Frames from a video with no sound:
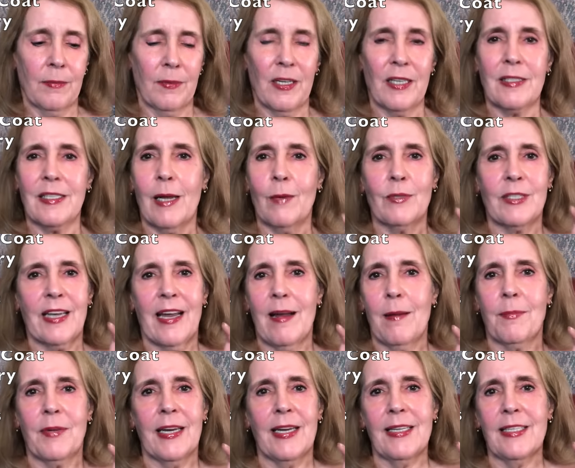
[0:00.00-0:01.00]
because I was
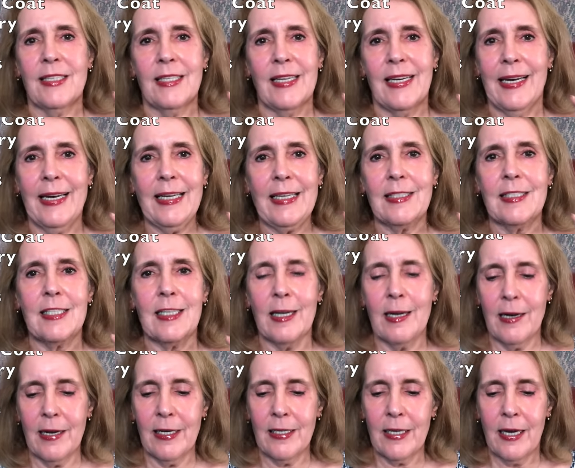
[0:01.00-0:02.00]
kept getting dings in
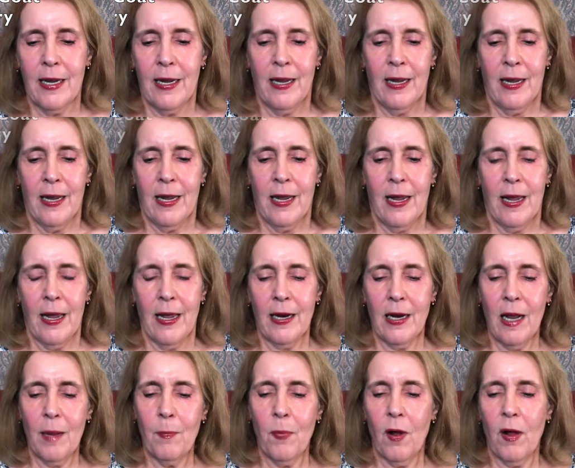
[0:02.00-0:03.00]
it. And
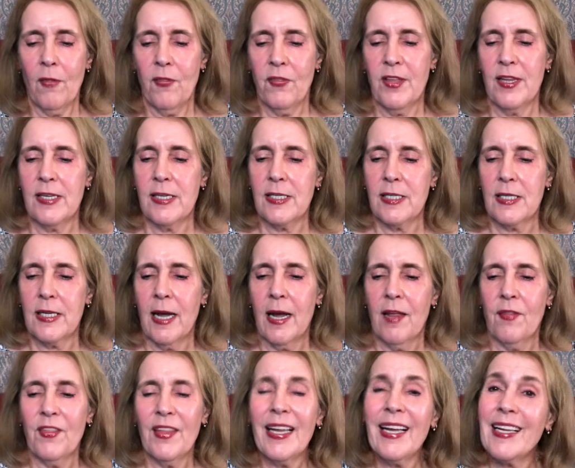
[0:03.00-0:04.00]
I bought this, I
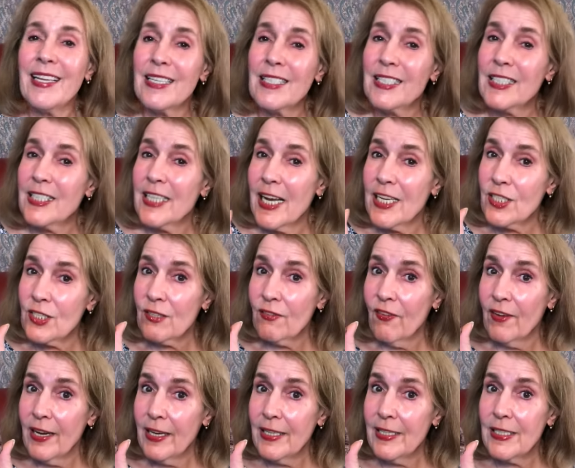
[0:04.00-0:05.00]
think it's Seche
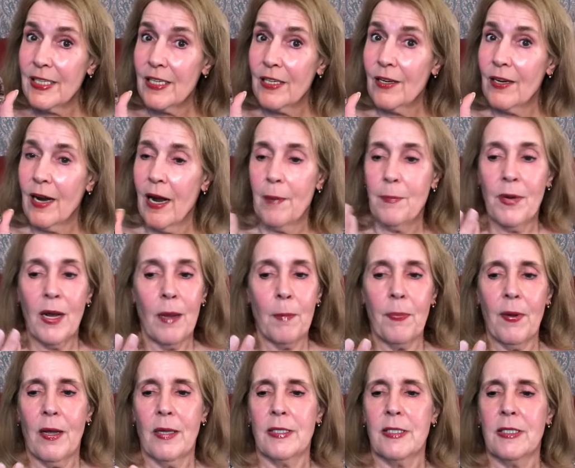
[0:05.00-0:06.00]
Vite I'm not
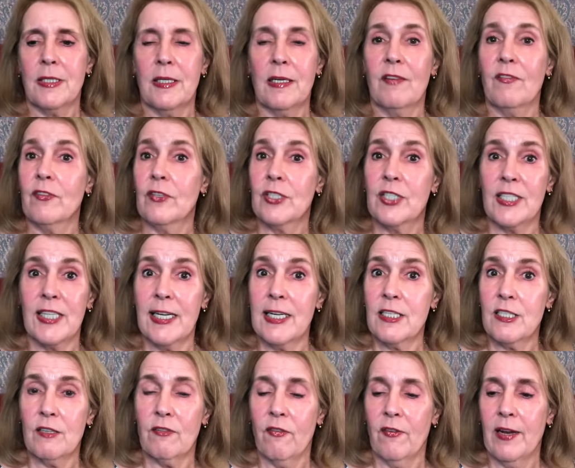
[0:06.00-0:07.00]
positive, or
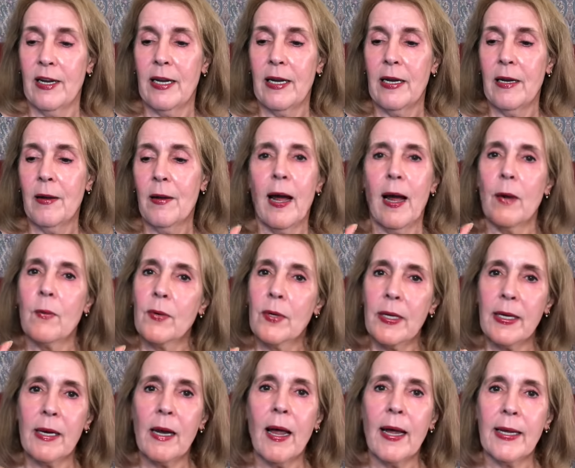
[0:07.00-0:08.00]
Seche I
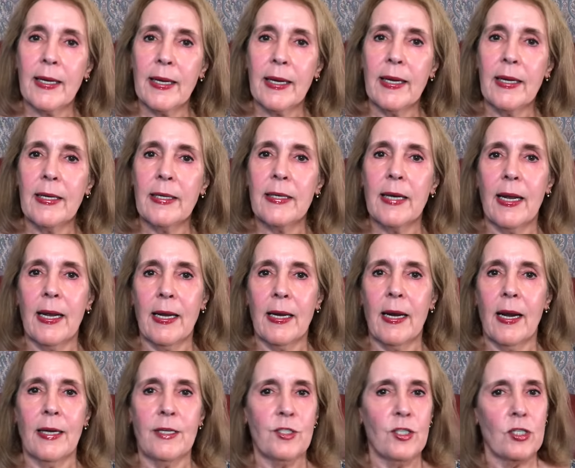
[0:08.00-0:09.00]
really like it, and
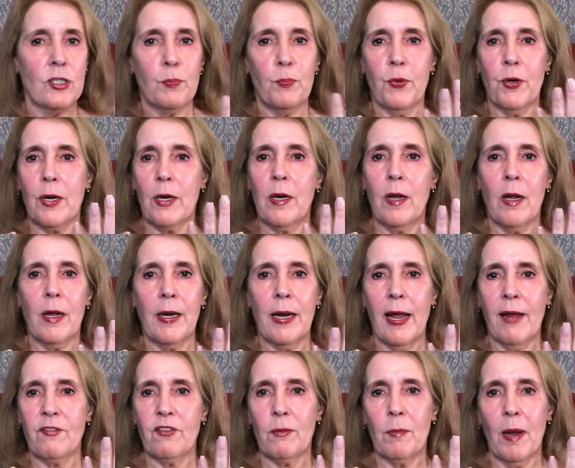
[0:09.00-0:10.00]
I just put it on
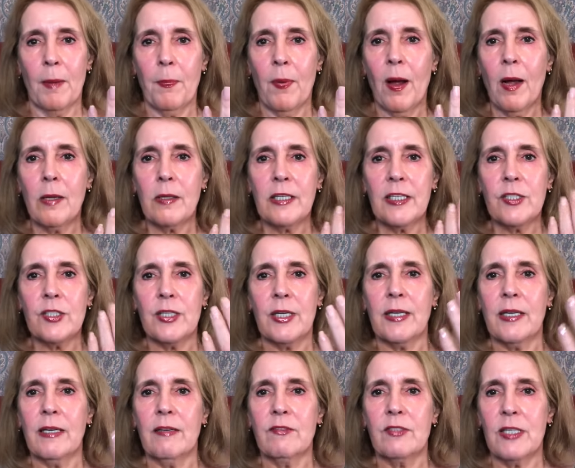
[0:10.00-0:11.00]
after my polish. It
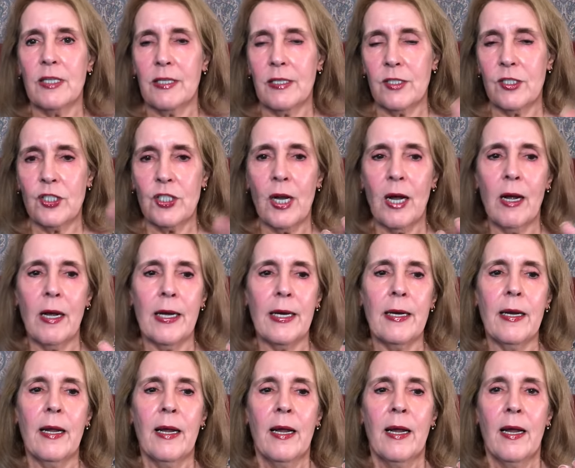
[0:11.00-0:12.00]
gives it a shine,
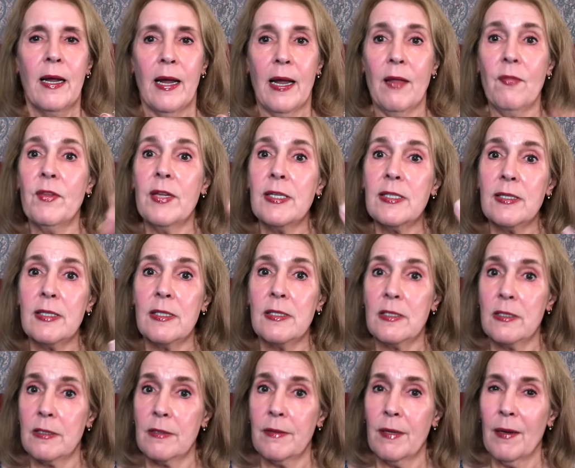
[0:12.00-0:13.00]
and this
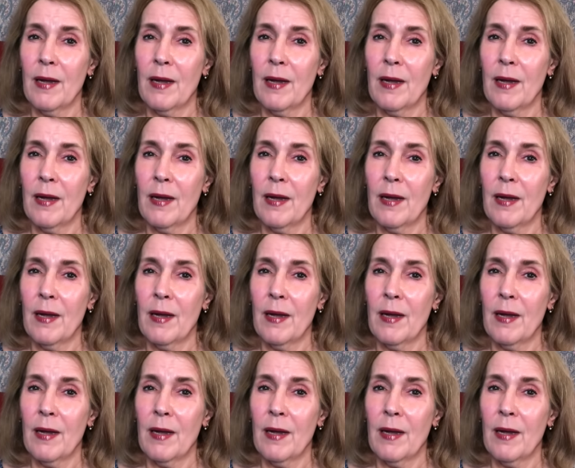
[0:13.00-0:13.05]
is,